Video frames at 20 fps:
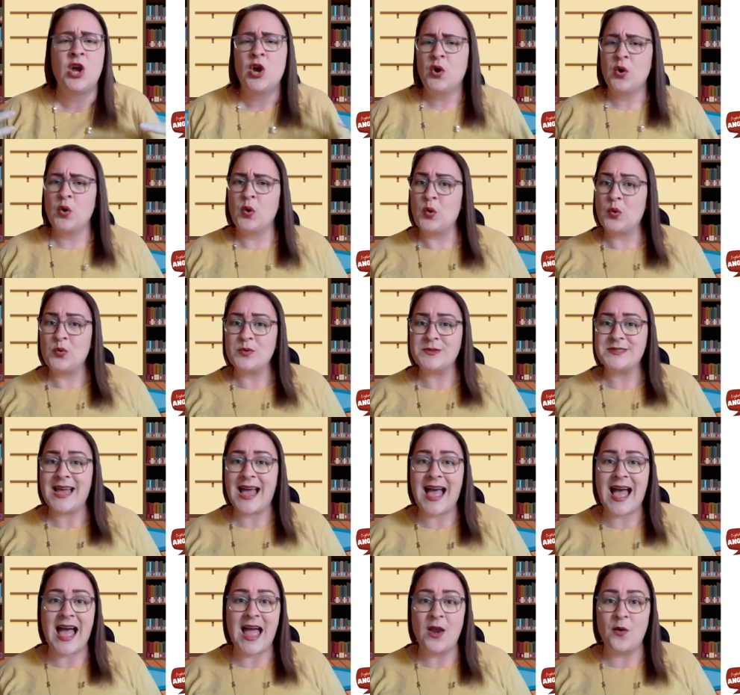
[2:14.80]
Whose
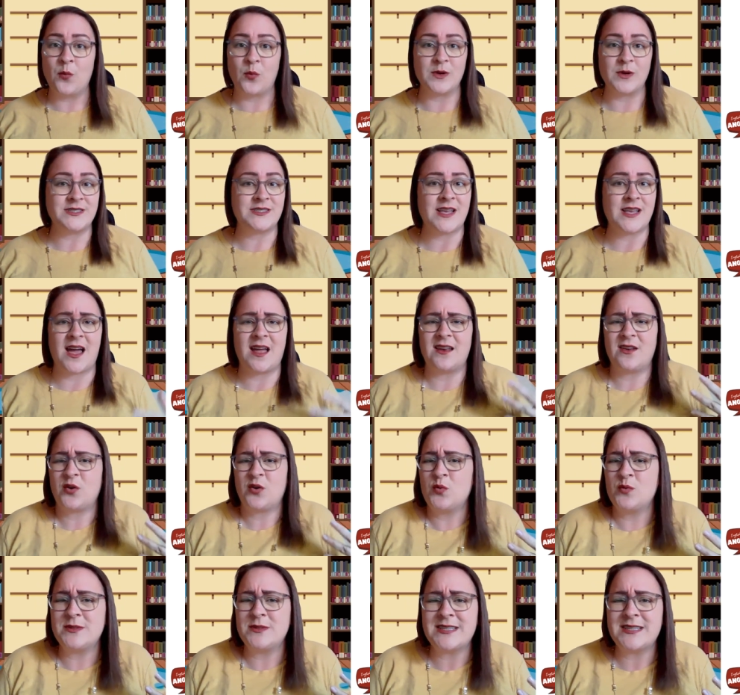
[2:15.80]
hat was that?
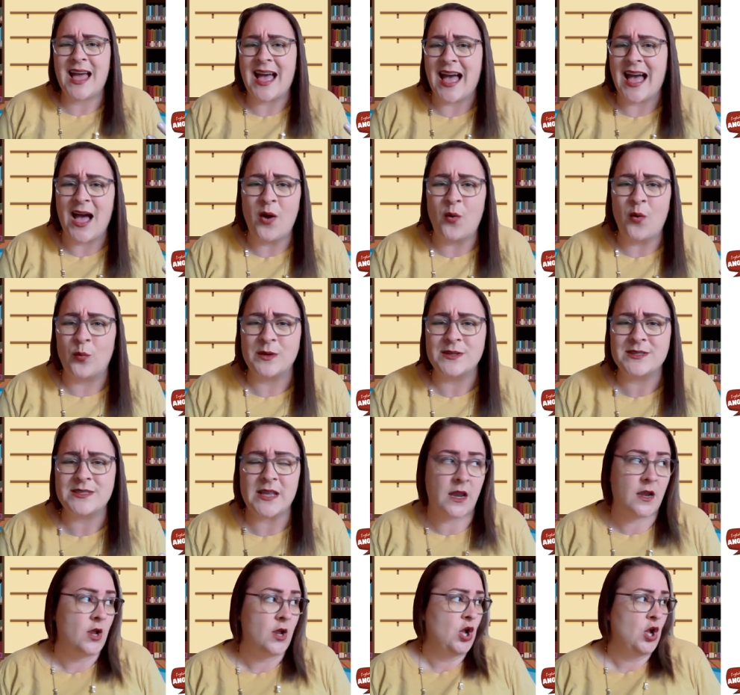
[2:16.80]
Whose hat was
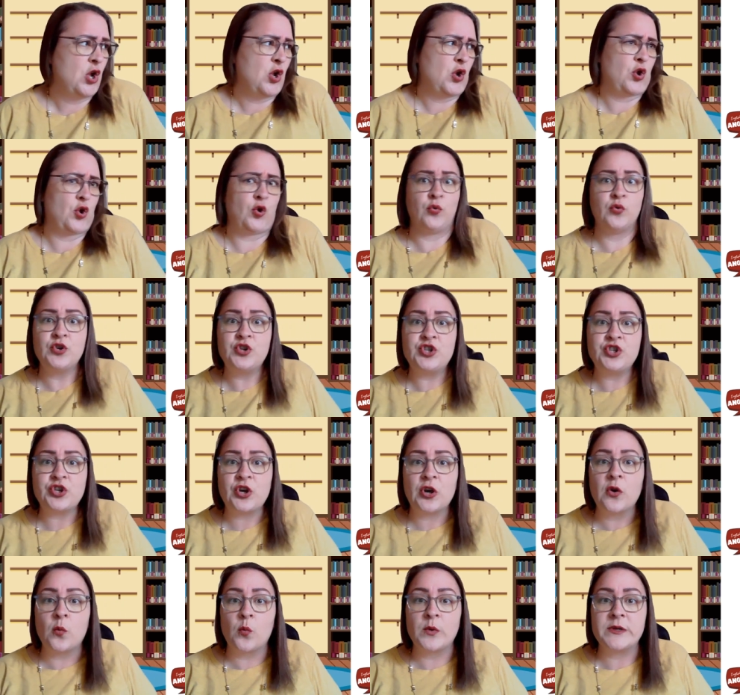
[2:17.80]
that? Whose
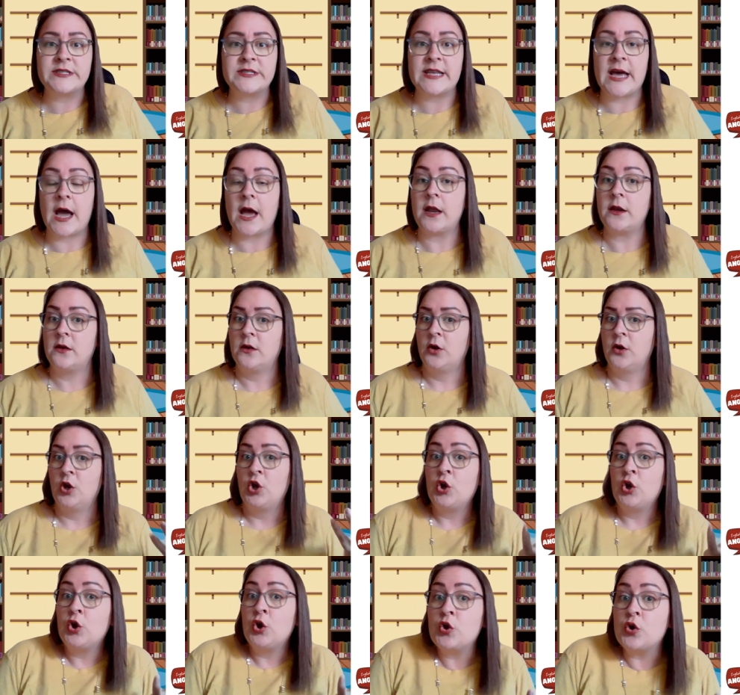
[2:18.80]
shirt was that?
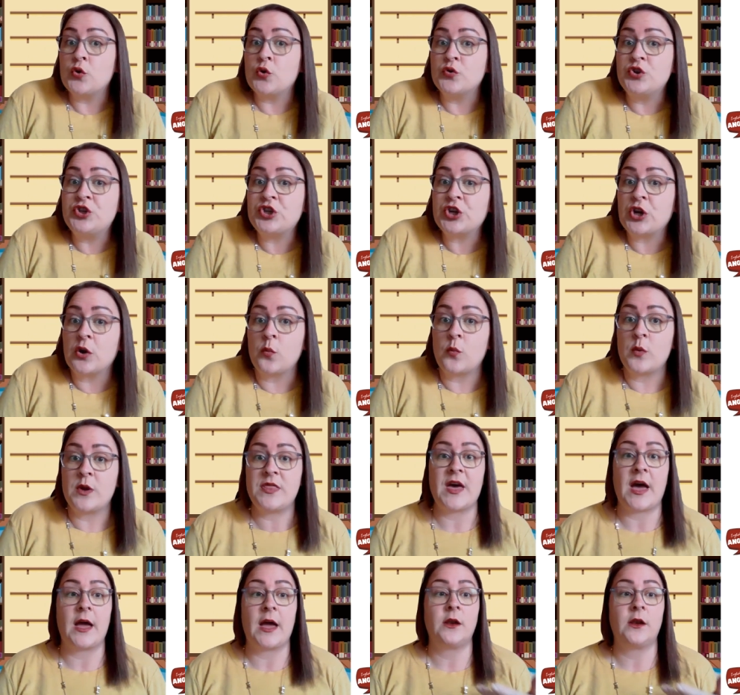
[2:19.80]
Whose shirt was
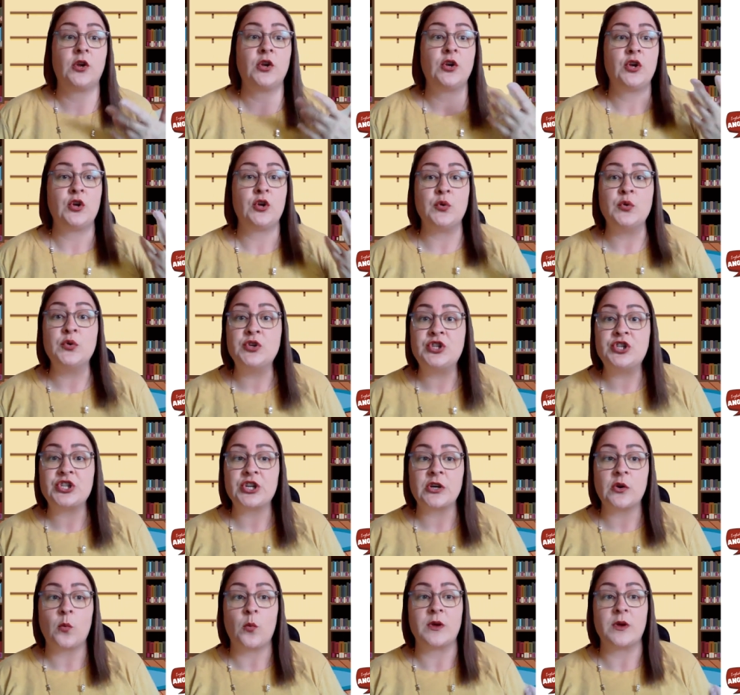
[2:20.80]
that? Whose
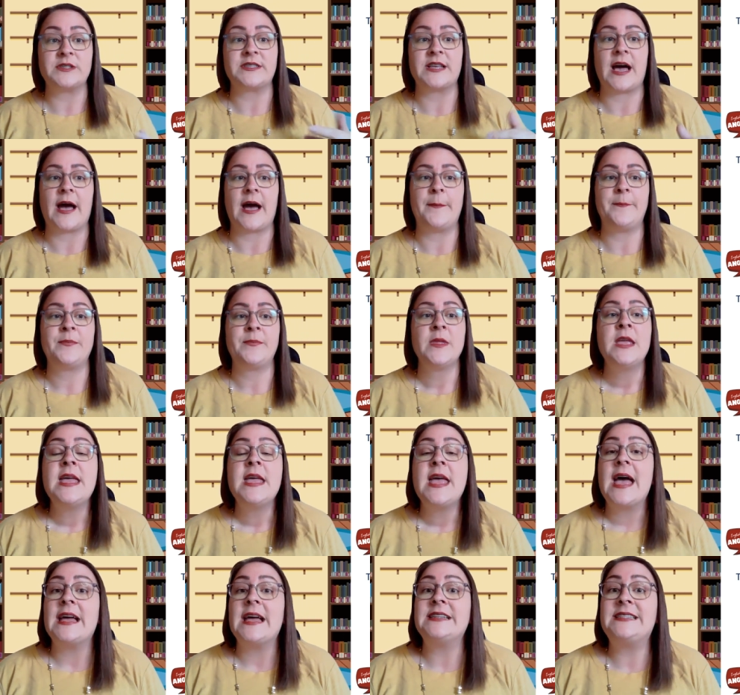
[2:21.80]
shirt was that?
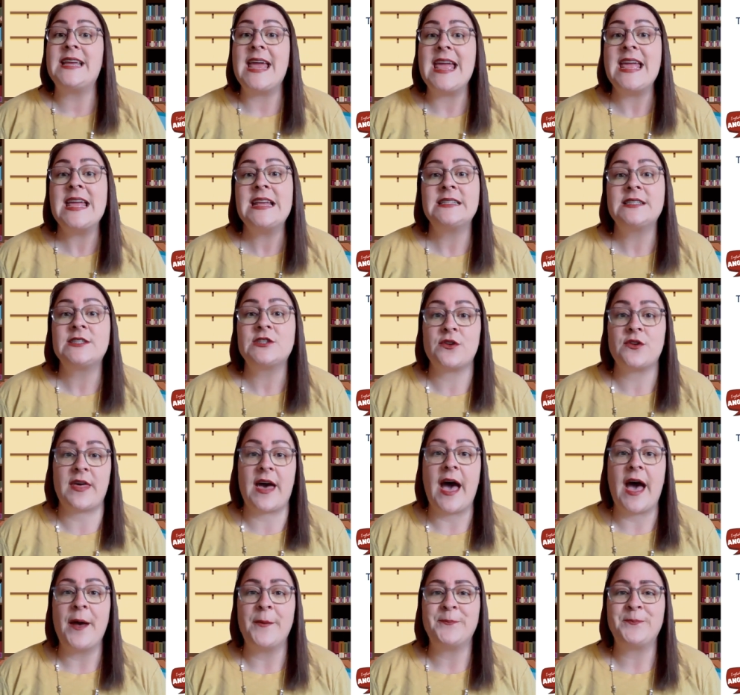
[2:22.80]
And to answer
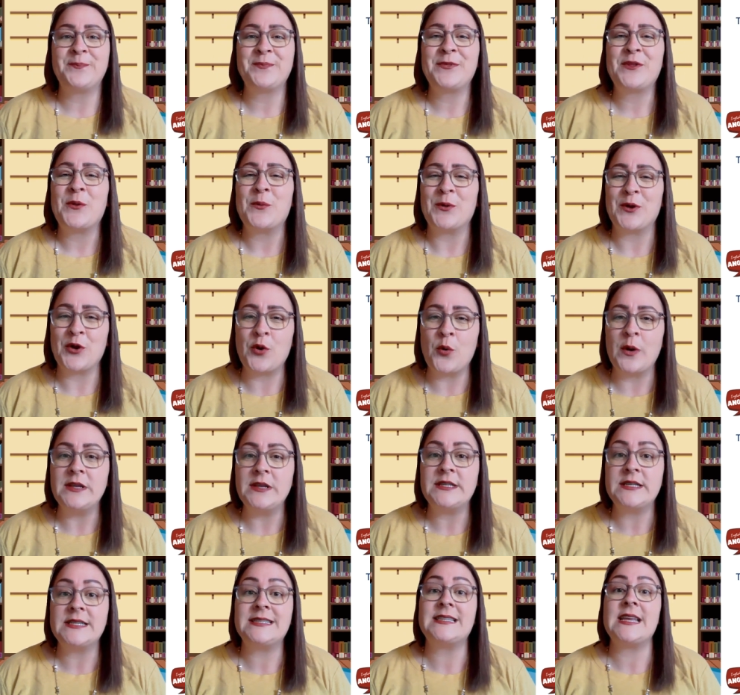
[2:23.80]
that, we're going
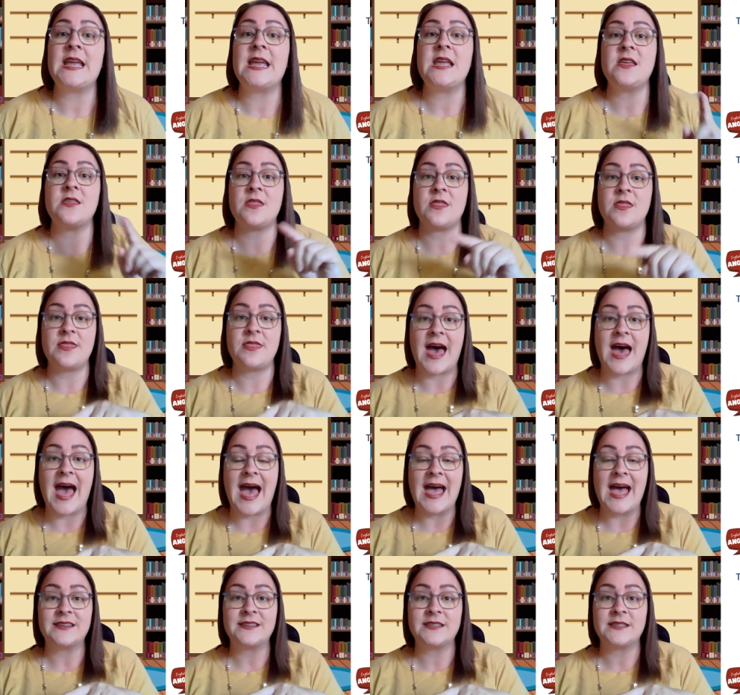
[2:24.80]
to say
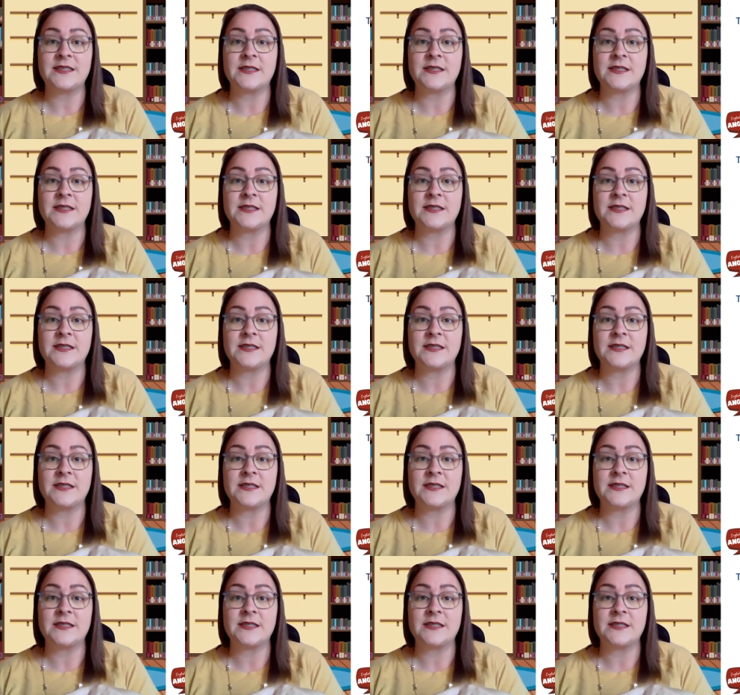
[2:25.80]
that